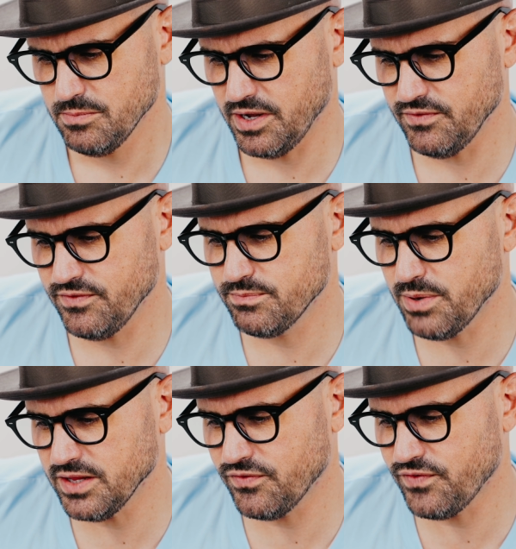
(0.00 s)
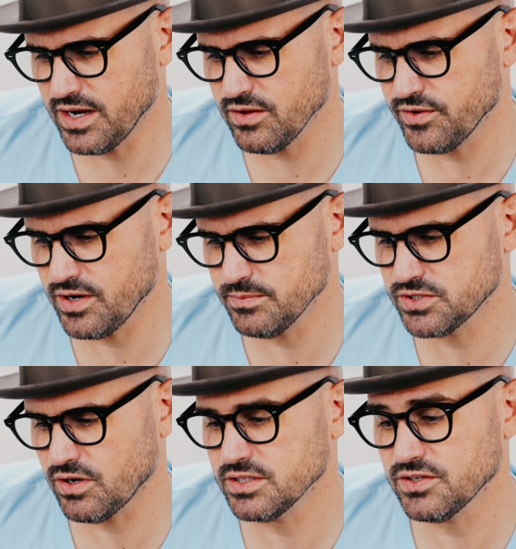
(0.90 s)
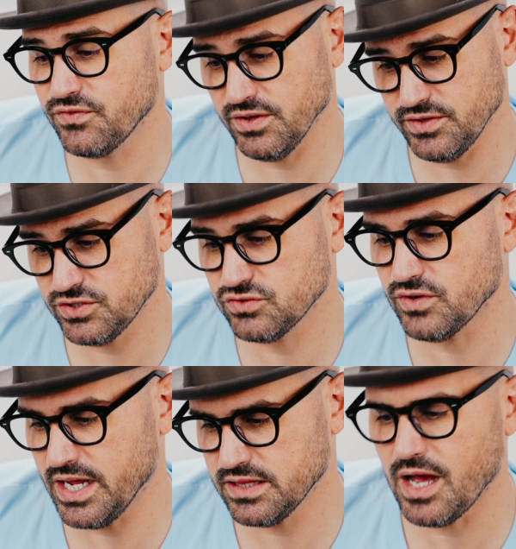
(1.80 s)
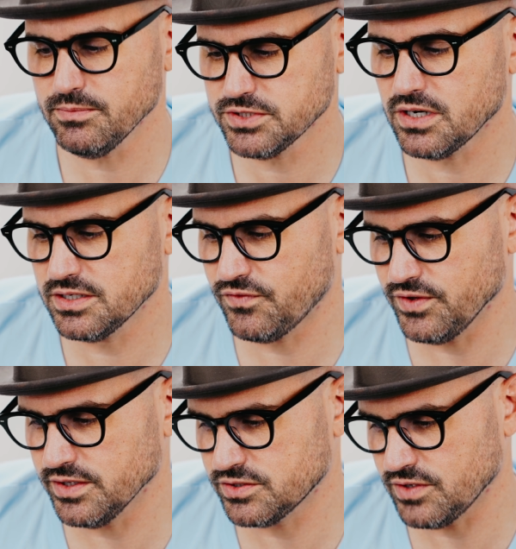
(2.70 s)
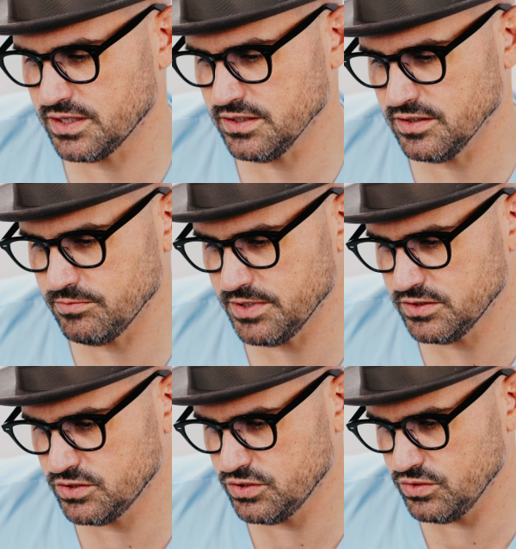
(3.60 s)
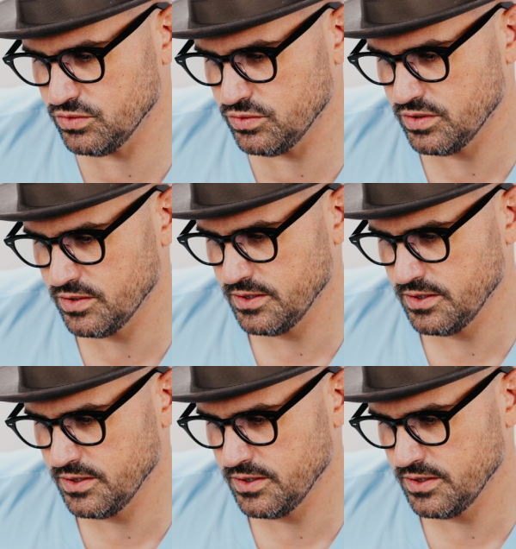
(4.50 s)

By the final third, I'm starting to feel the strength. I'm starting to feel the strength a little bit too.